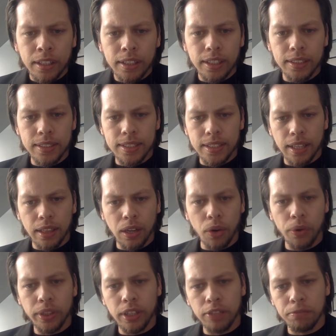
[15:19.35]
It is a low
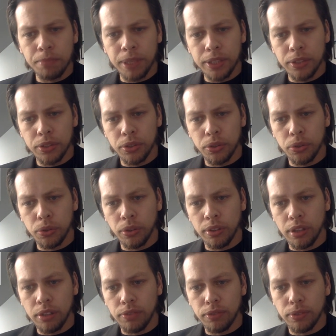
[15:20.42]
enough pressure zone to
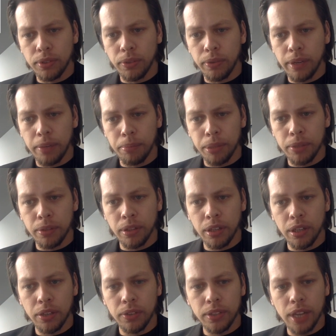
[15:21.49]
allow for the rain bearing
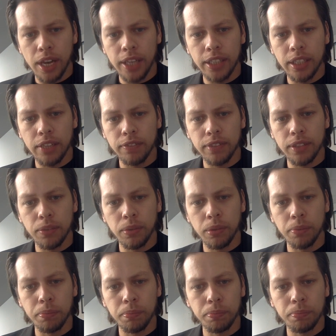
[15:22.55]
clouds, high enough that
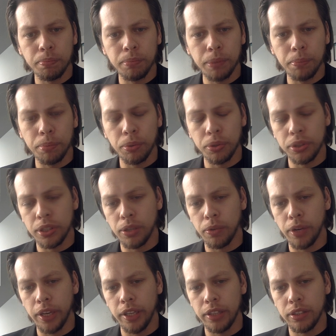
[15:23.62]
will be pushed
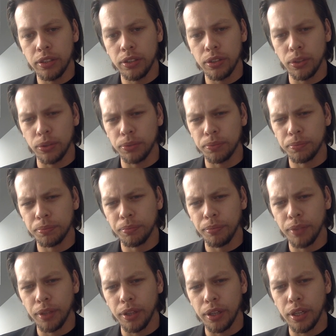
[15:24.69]
away in some
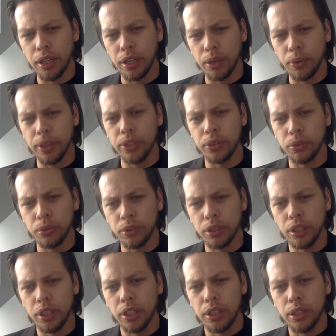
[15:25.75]
away soon.
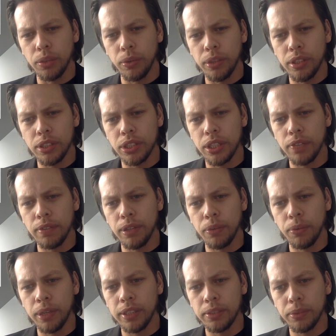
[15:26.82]
The wind is traveling
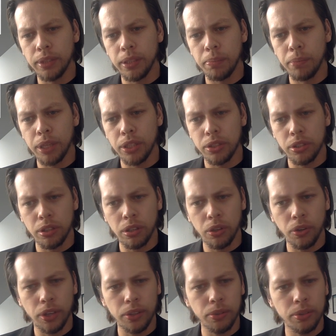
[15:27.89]
west where the pressure is
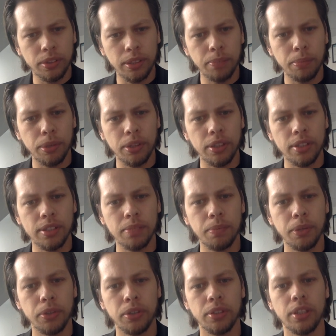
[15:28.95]
low. I don't see bird in this
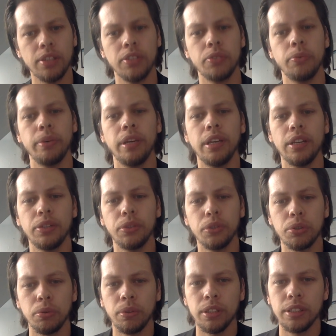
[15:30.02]
picture, and that is really
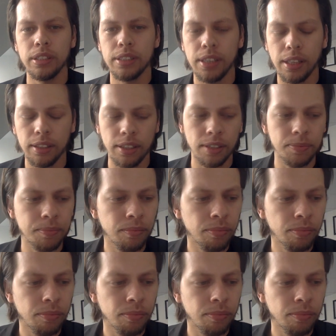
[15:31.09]
unusual in the setting.